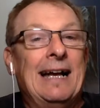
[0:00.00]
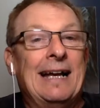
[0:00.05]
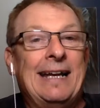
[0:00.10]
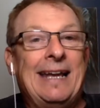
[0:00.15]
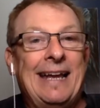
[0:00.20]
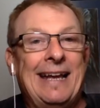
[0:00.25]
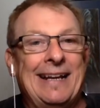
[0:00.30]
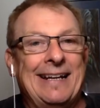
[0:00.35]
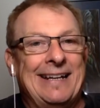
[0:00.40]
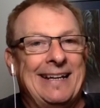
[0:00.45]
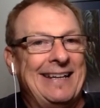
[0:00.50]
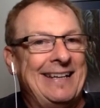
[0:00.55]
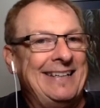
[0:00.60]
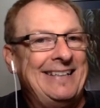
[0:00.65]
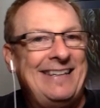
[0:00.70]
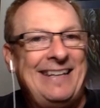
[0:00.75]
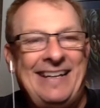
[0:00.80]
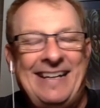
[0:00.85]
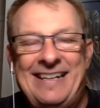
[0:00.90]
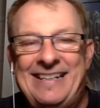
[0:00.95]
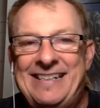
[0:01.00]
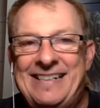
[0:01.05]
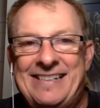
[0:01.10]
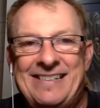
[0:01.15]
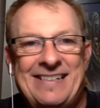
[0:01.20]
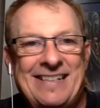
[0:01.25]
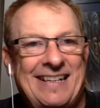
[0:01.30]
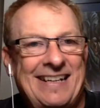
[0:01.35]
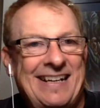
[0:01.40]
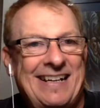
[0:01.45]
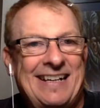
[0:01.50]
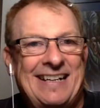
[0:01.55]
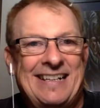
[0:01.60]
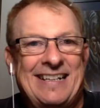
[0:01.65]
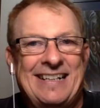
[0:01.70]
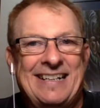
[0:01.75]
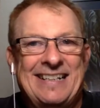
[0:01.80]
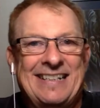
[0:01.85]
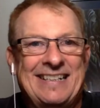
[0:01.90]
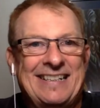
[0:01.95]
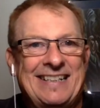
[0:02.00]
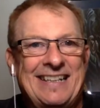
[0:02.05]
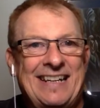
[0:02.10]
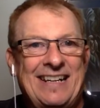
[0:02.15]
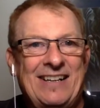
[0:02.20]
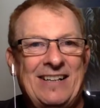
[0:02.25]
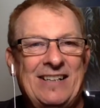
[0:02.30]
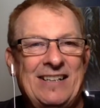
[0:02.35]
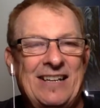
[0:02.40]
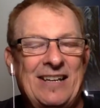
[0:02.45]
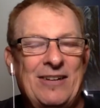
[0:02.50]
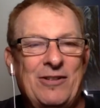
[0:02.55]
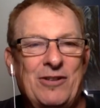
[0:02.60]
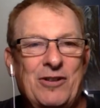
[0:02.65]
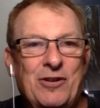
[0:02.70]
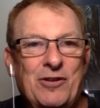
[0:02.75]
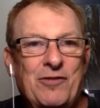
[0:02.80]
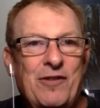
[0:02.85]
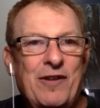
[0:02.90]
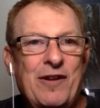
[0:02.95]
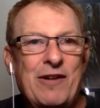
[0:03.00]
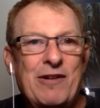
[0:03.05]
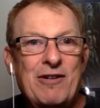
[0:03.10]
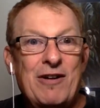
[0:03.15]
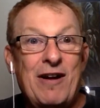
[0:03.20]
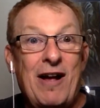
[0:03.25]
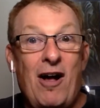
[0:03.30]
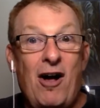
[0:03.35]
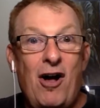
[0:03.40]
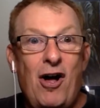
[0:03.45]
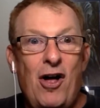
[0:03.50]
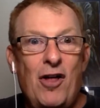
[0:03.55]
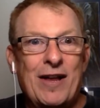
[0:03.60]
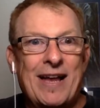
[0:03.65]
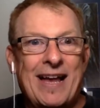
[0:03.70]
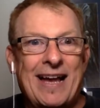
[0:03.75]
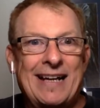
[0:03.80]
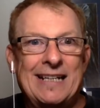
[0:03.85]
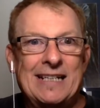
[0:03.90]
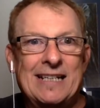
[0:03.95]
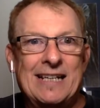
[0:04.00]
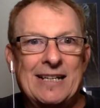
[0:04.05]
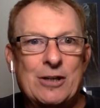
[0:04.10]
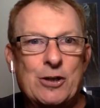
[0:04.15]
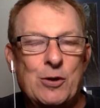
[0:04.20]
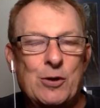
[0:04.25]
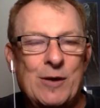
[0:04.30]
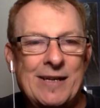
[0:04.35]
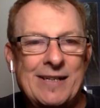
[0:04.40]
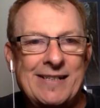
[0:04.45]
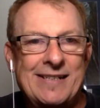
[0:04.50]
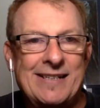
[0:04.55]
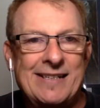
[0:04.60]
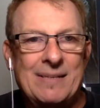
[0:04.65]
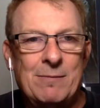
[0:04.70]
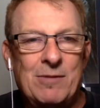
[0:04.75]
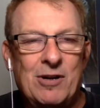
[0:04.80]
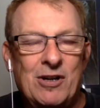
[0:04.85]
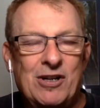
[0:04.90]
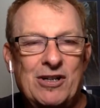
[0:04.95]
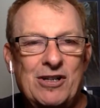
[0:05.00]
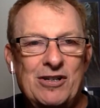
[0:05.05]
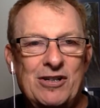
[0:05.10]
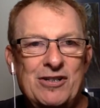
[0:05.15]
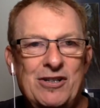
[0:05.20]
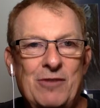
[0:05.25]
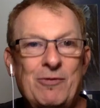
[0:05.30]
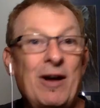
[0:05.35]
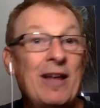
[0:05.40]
again, they just uh, they they they're figuring out all the kind of the tricks that the marketers do.